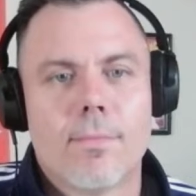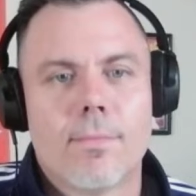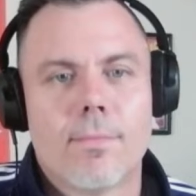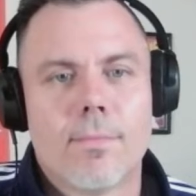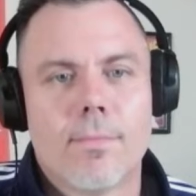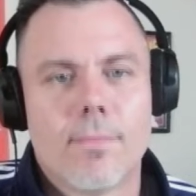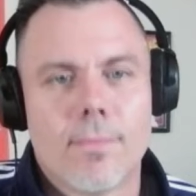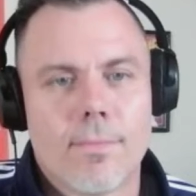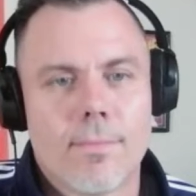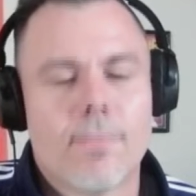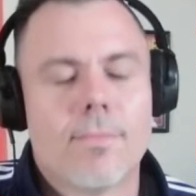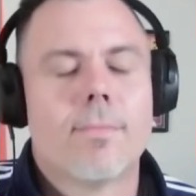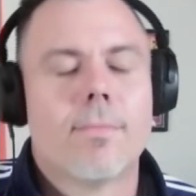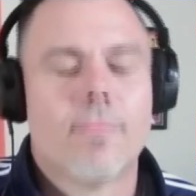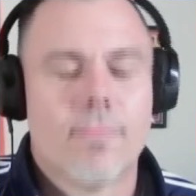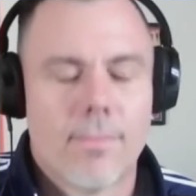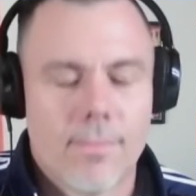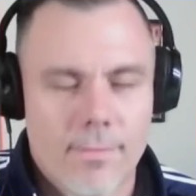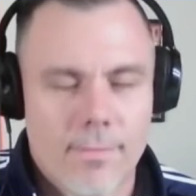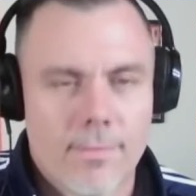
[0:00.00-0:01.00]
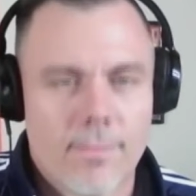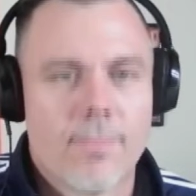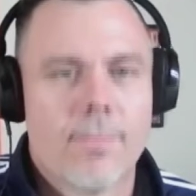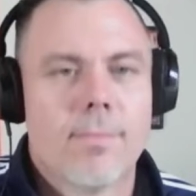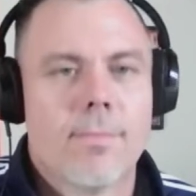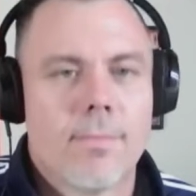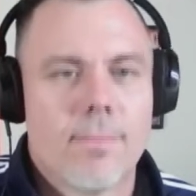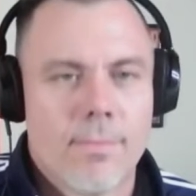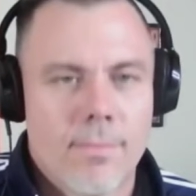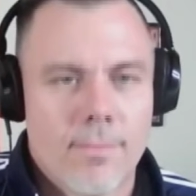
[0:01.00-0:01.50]

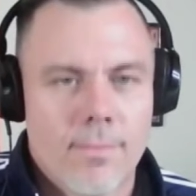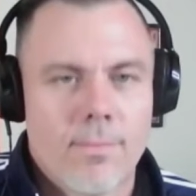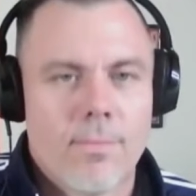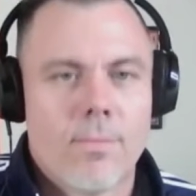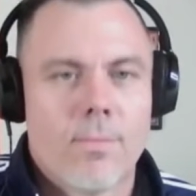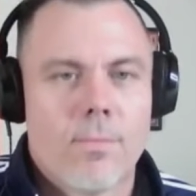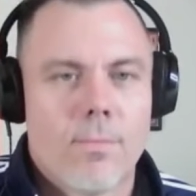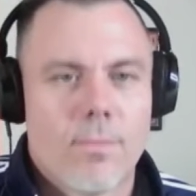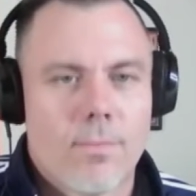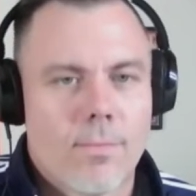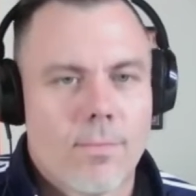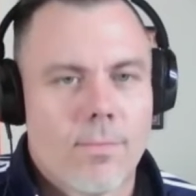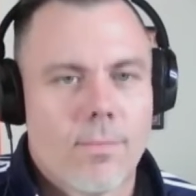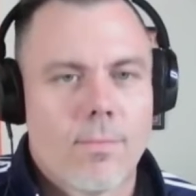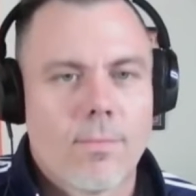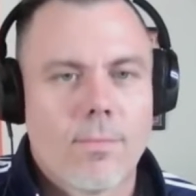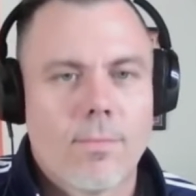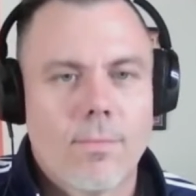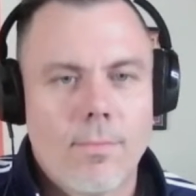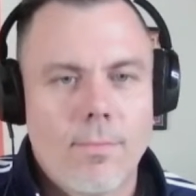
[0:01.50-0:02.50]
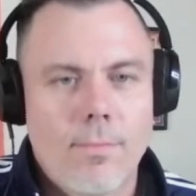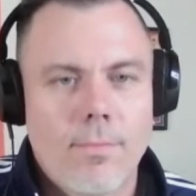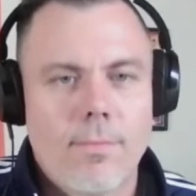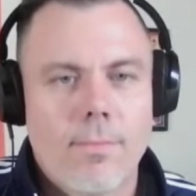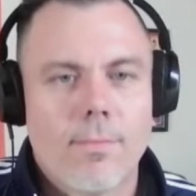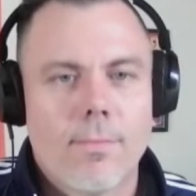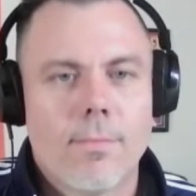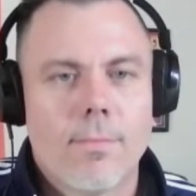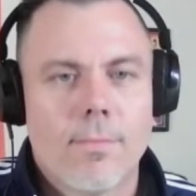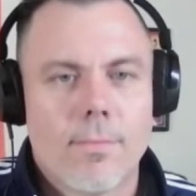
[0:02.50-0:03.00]

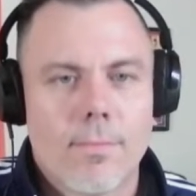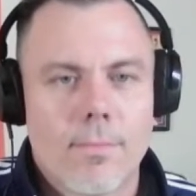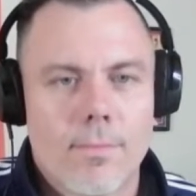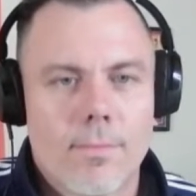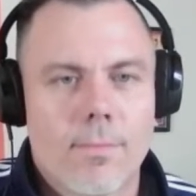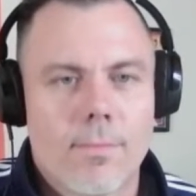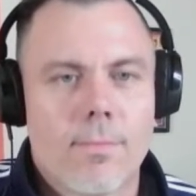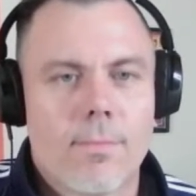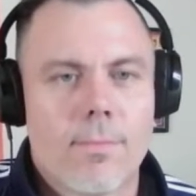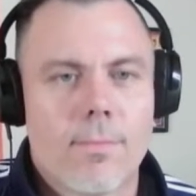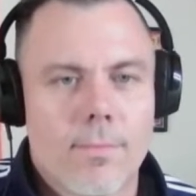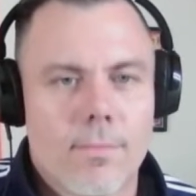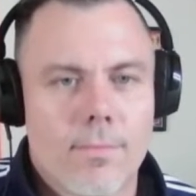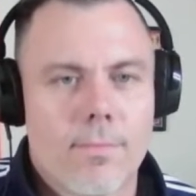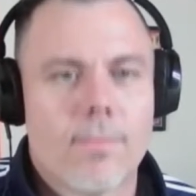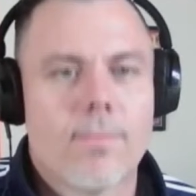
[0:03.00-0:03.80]
This person isn't speaking.